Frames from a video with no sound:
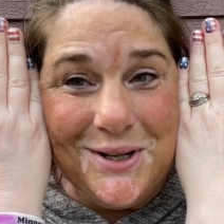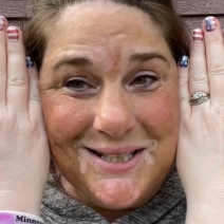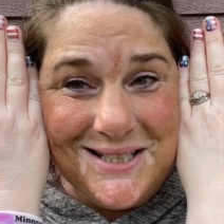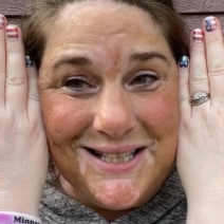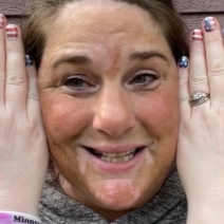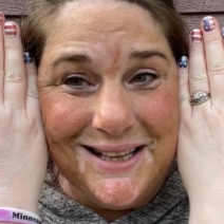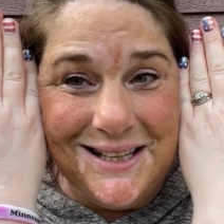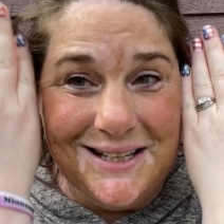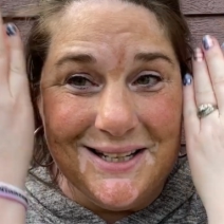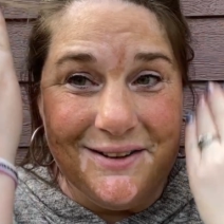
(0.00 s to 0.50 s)
see
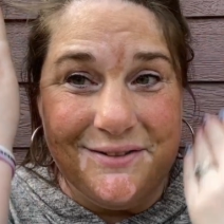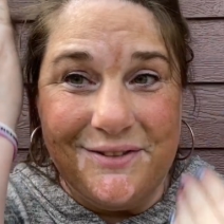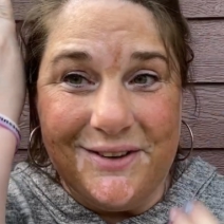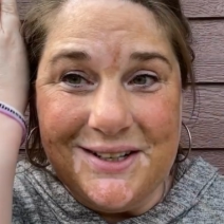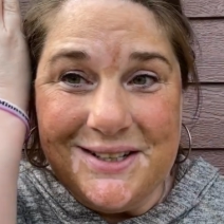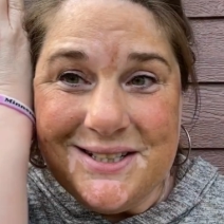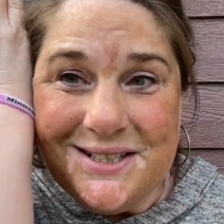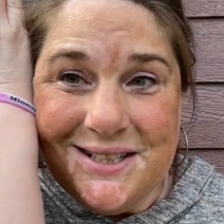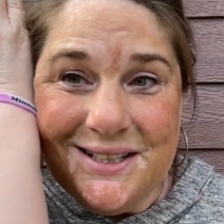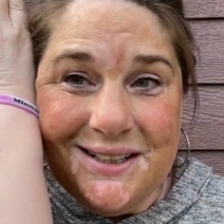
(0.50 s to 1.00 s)
the
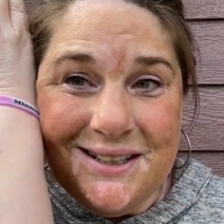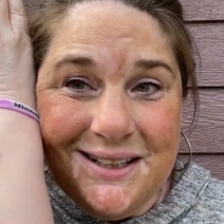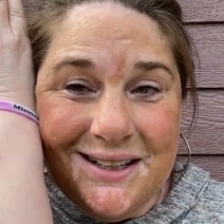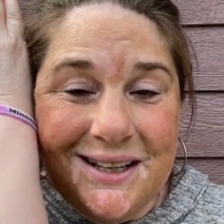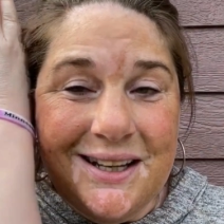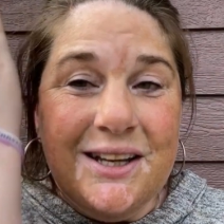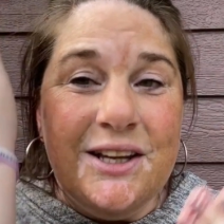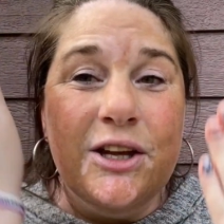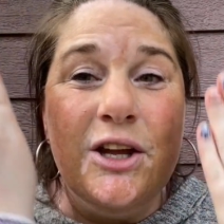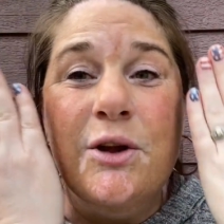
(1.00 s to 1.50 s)
difference.
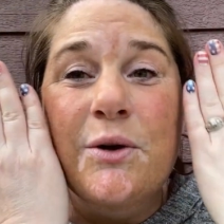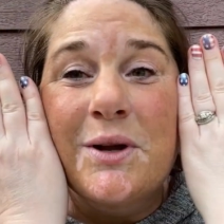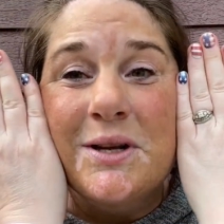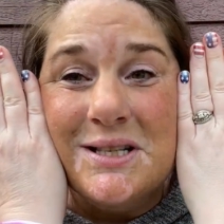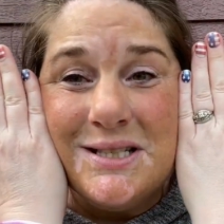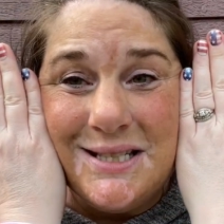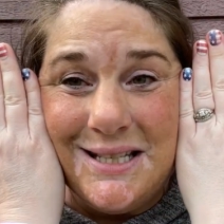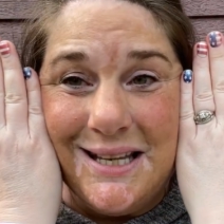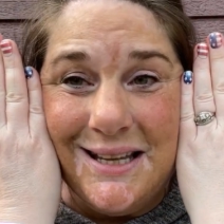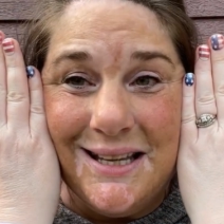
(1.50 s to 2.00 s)
You can
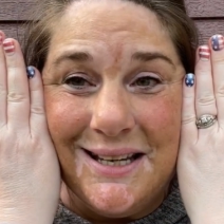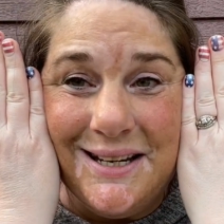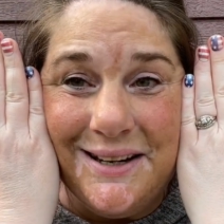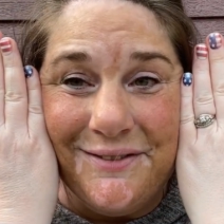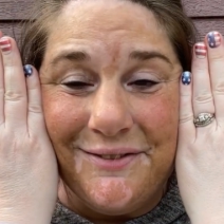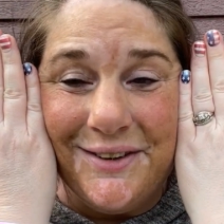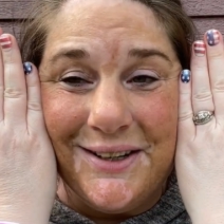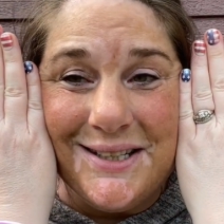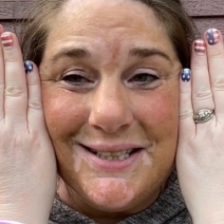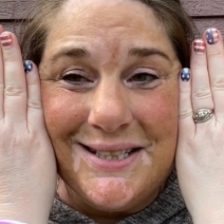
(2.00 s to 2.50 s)
see the
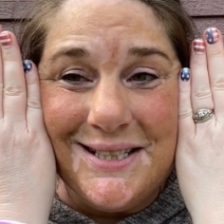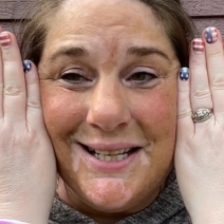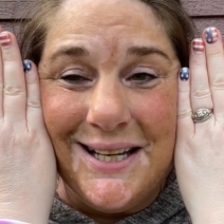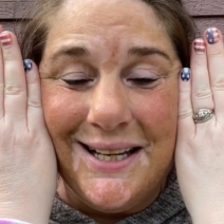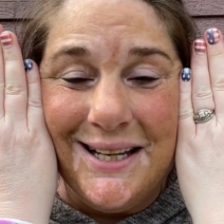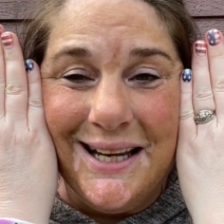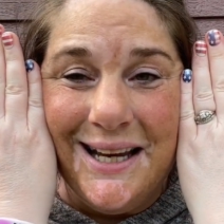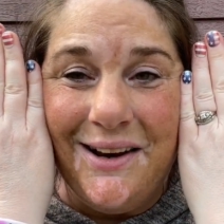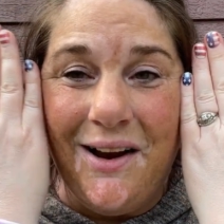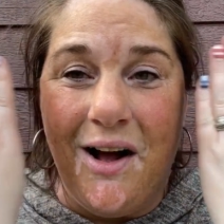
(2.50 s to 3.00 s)
difference.
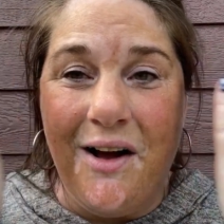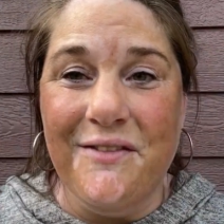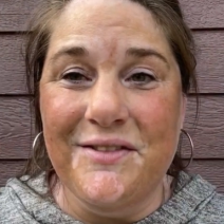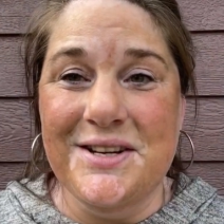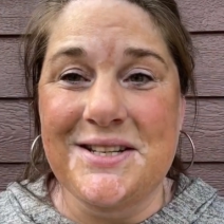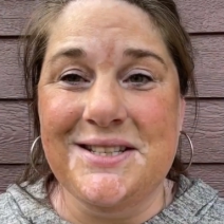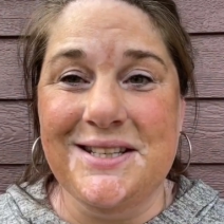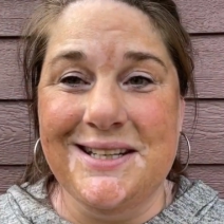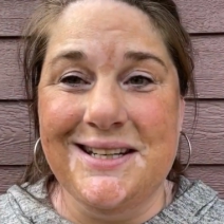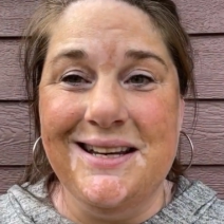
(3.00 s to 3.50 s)
And
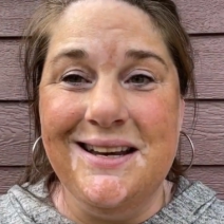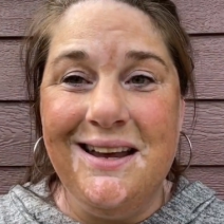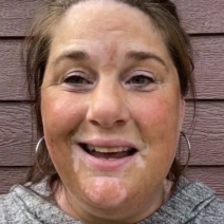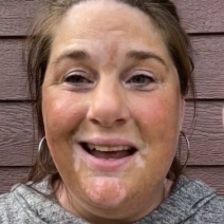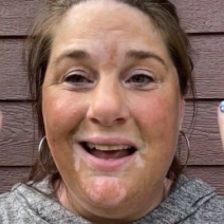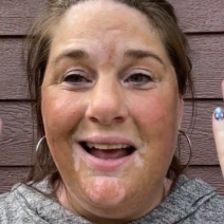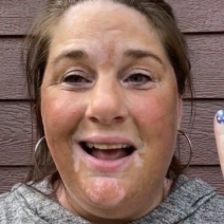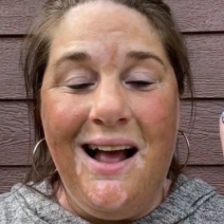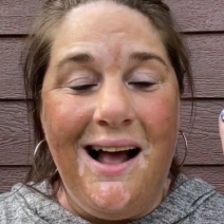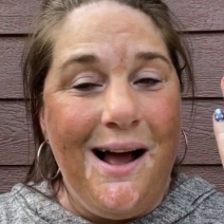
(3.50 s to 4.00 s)
obviously,
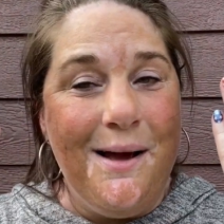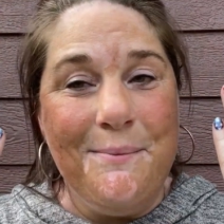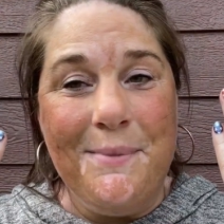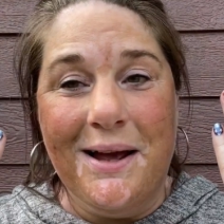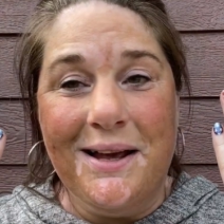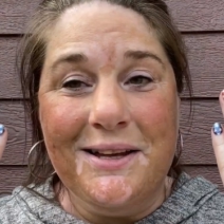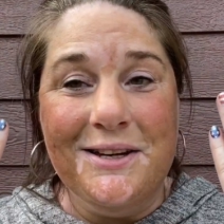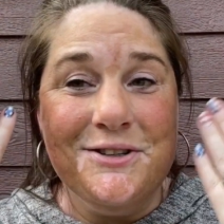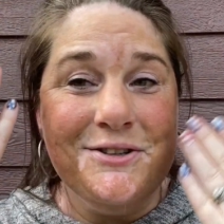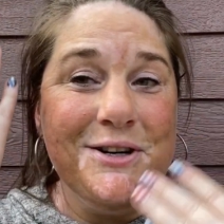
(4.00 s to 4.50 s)
I'm not
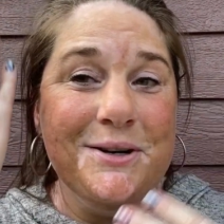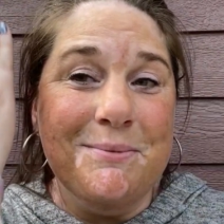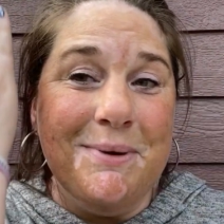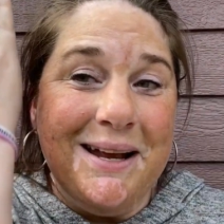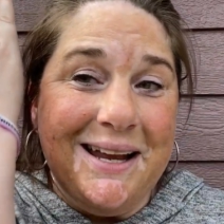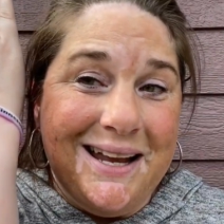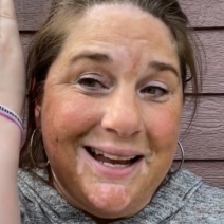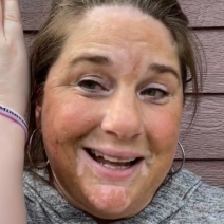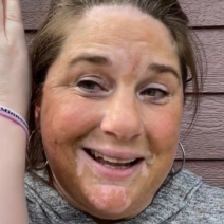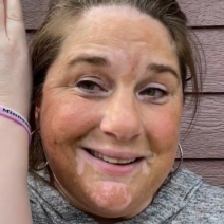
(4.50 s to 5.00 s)
gonna treat my
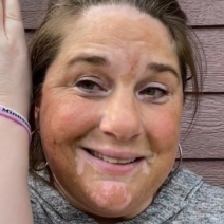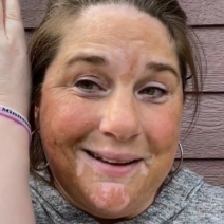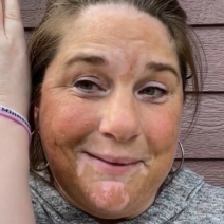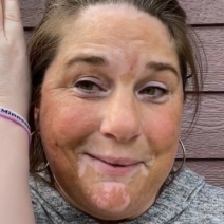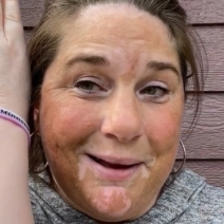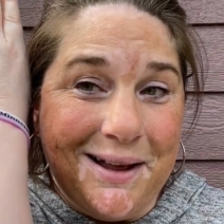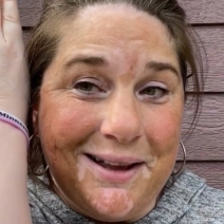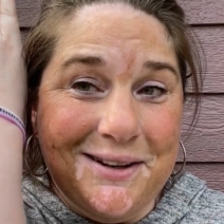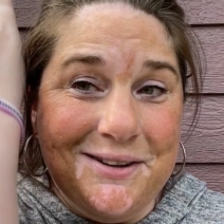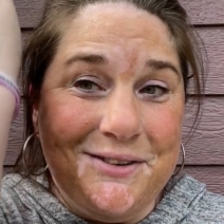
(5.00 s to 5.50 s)
hands, I'm
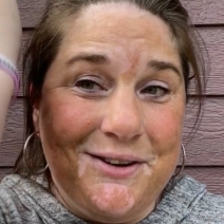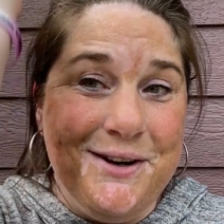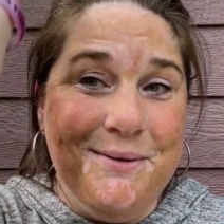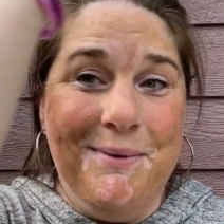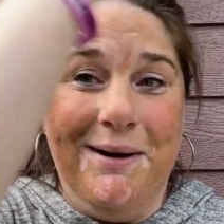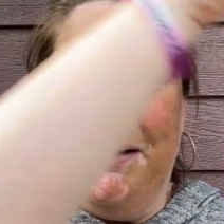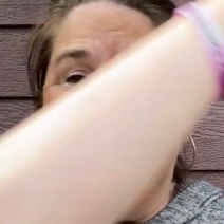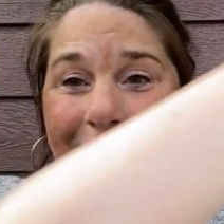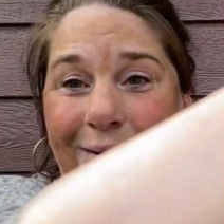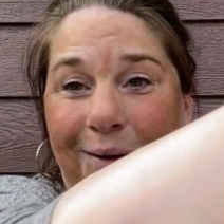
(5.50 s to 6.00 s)
not gonna treat
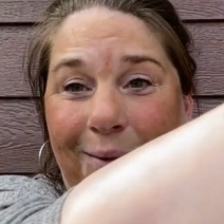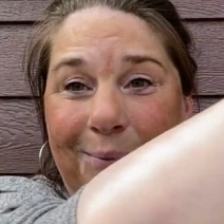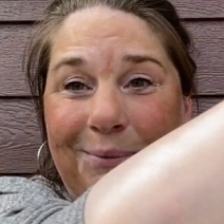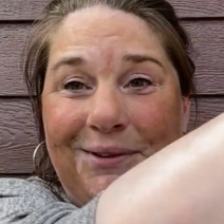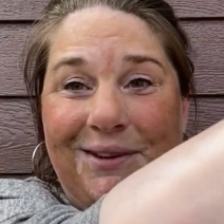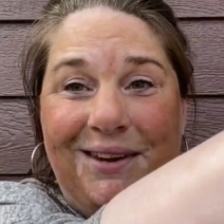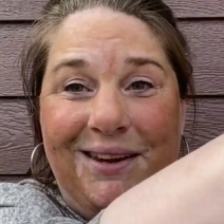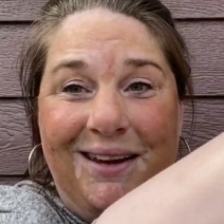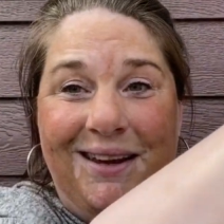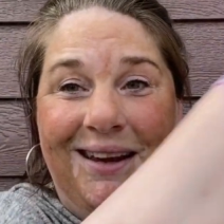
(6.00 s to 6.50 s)
my
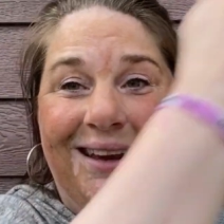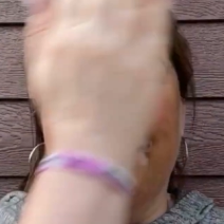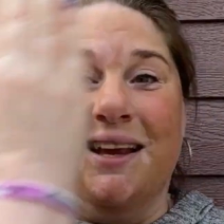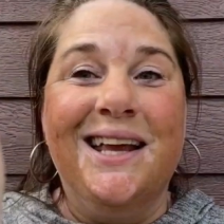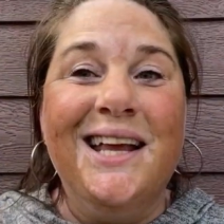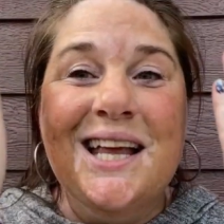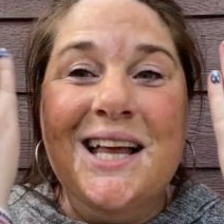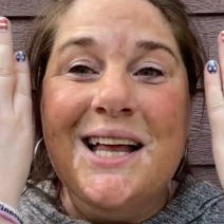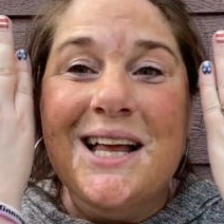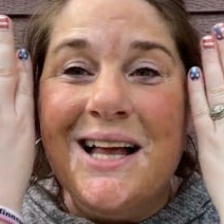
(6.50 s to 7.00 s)
arms.
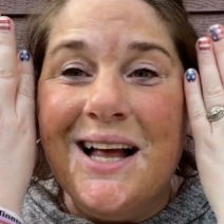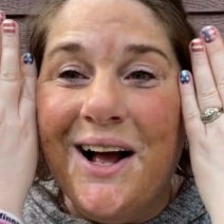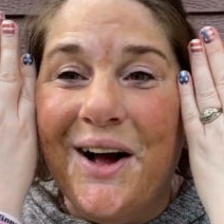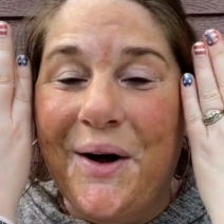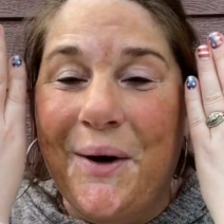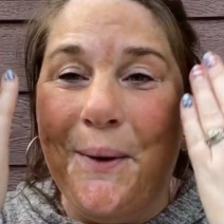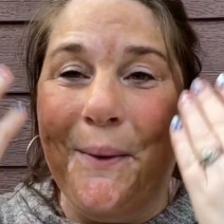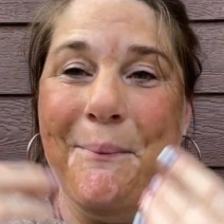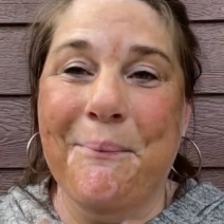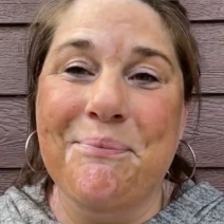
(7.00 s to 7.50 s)

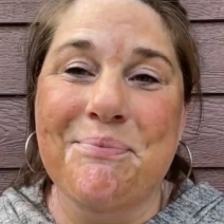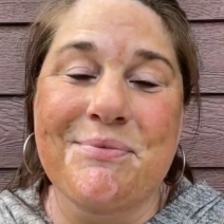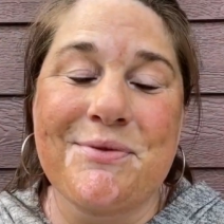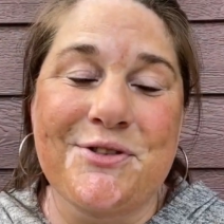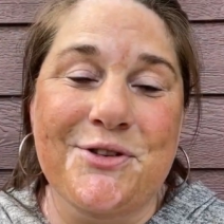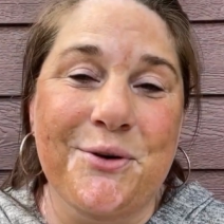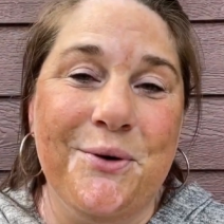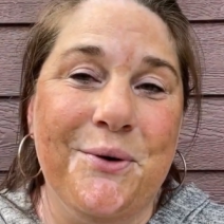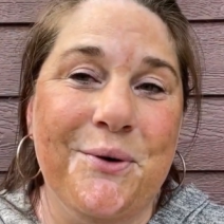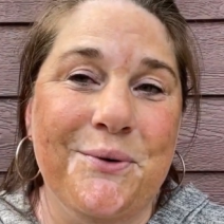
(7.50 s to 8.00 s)

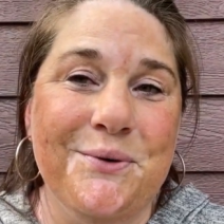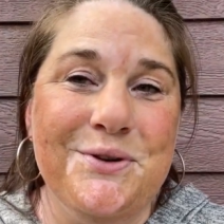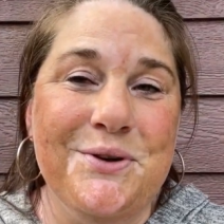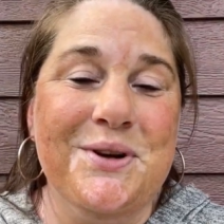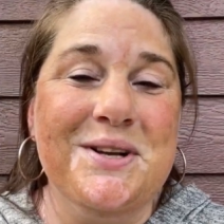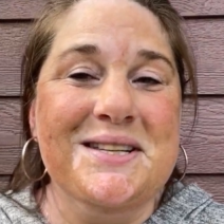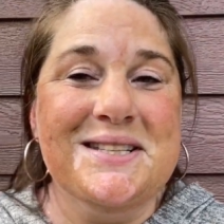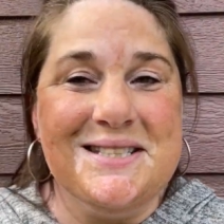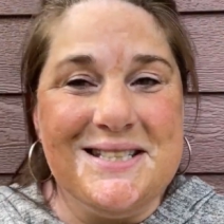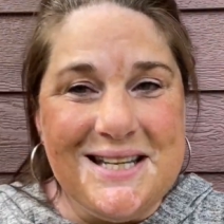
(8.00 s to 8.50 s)
So you
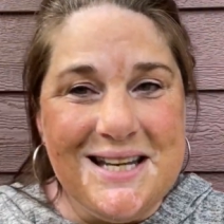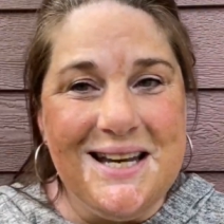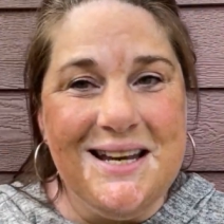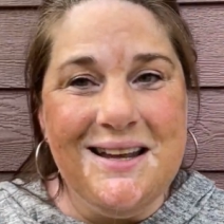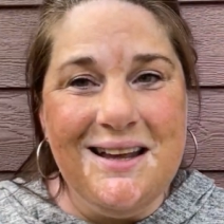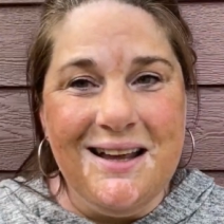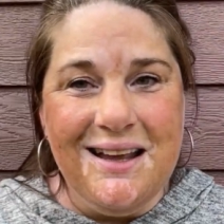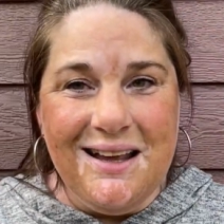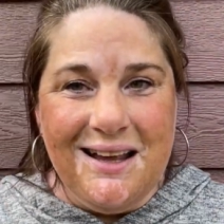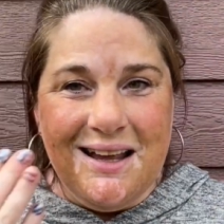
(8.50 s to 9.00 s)
can see
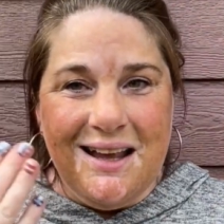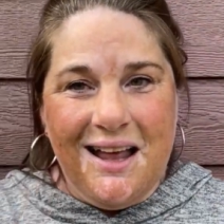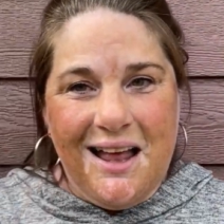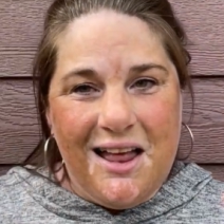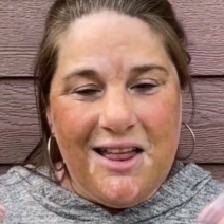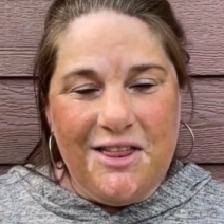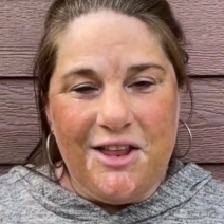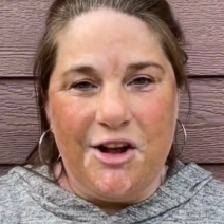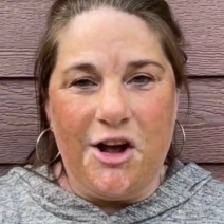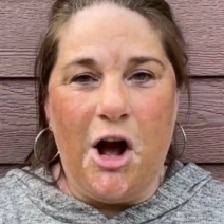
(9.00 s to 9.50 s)

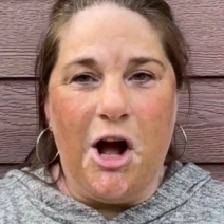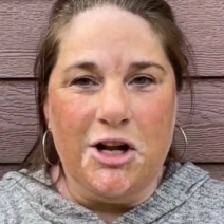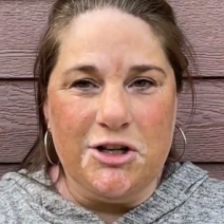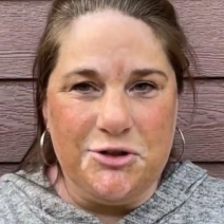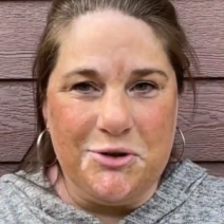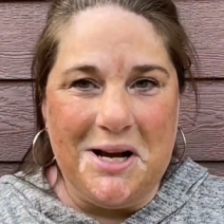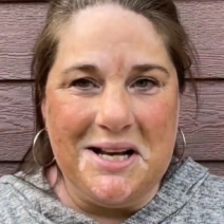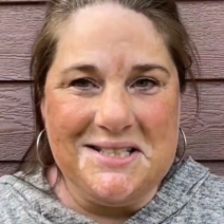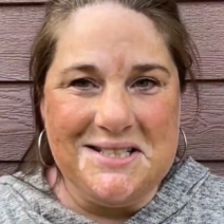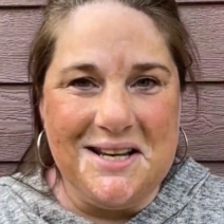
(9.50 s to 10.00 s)
the
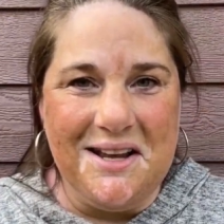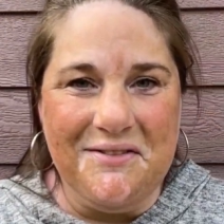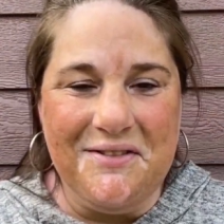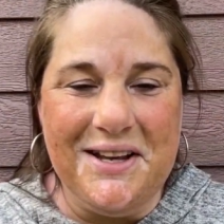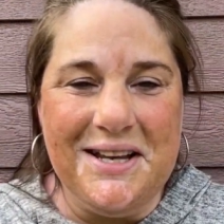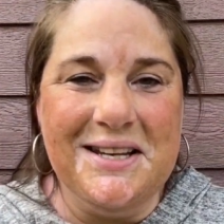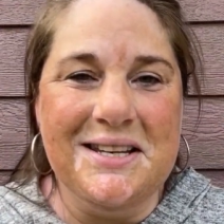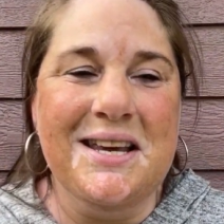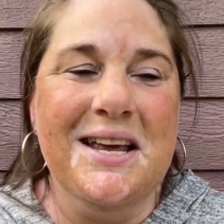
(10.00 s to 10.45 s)
contrast of it.